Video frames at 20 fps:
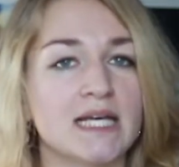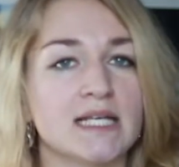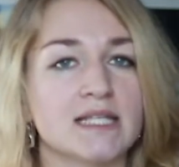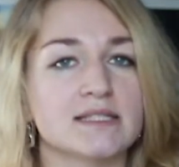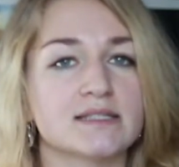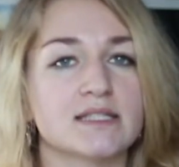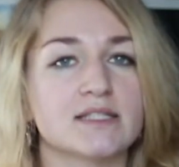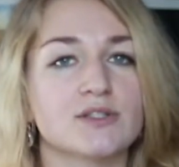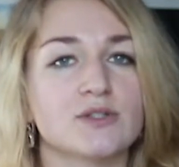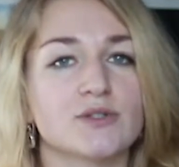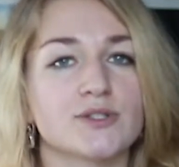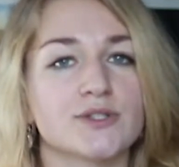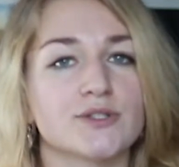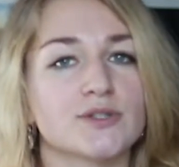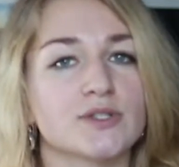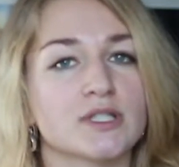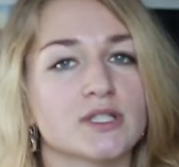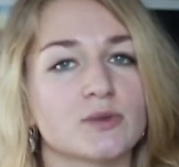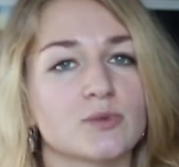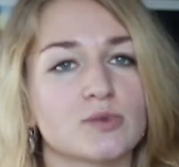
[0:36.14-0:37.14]
Is it your
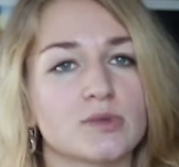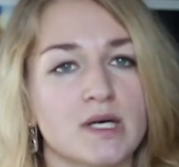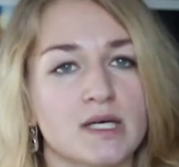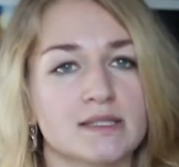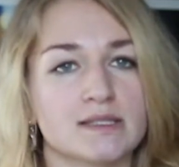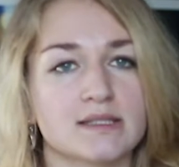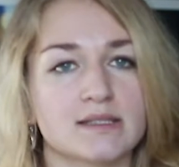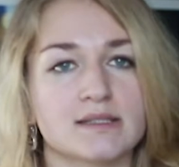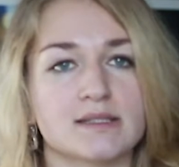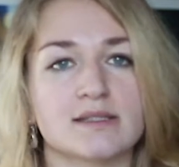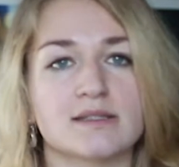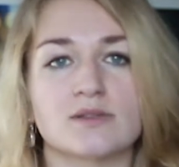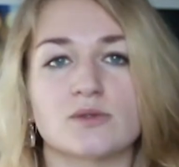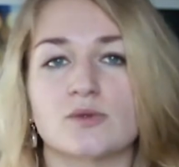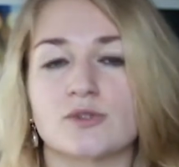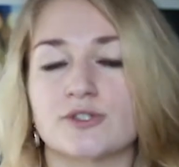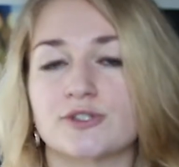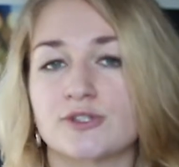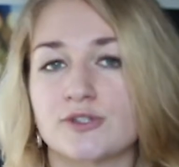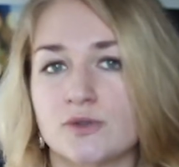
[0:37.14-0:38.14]
unique processes
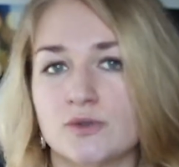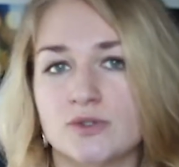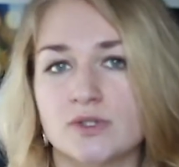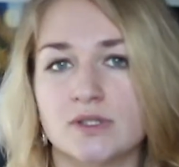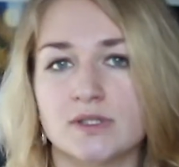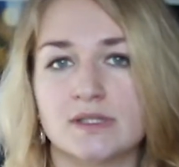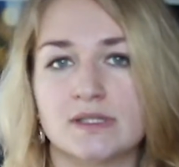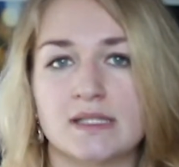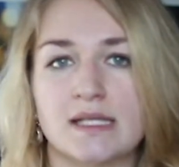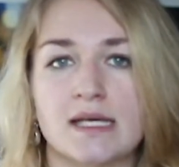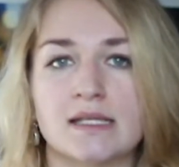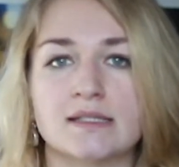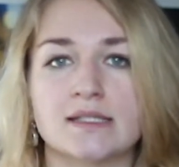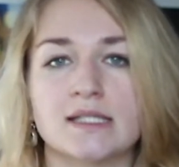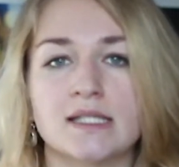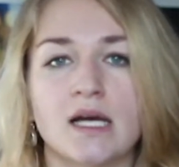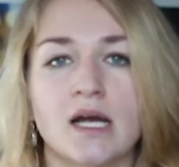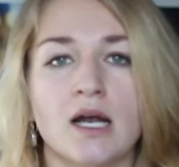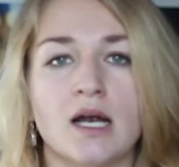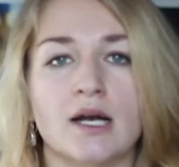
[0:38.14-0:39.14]
or social stance?